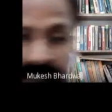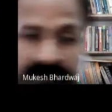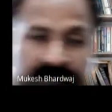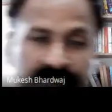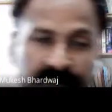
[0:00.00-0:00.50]

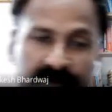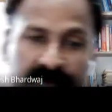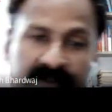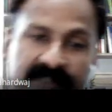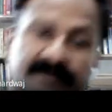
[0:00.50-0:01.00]
So,
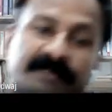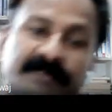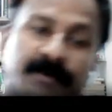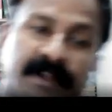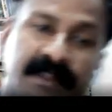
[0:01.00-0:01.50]
Christmas
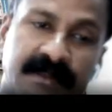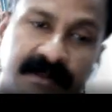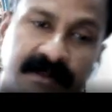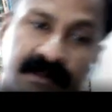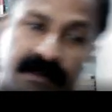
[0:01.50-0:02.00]
pudding.
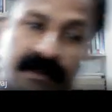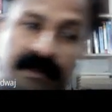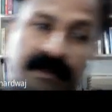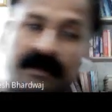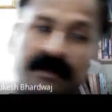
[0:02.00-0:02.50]

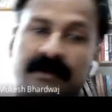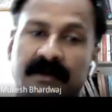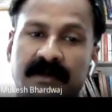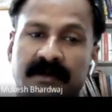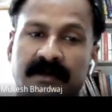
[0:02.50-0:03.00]

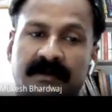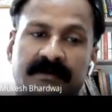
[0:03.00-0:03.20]
Uh,